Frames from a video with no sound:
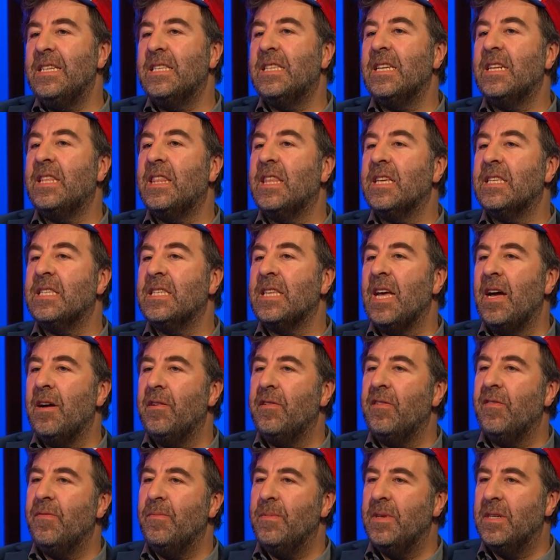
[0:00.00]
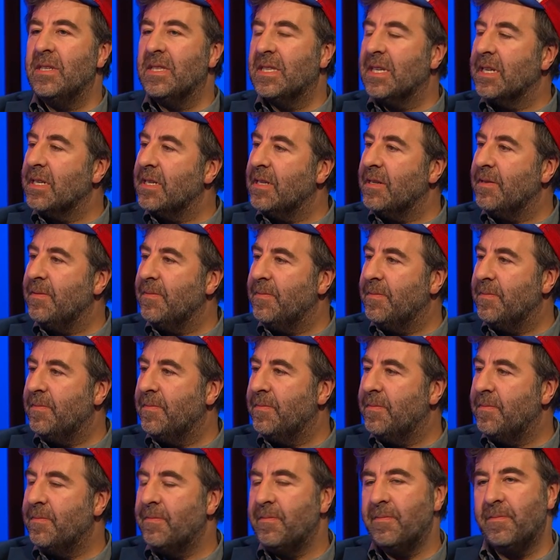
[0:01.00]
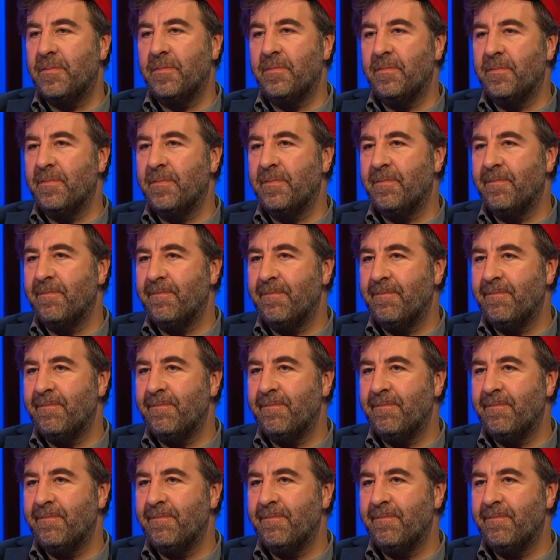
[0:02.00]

is it The Sound of Music? Is it The Sound of Music?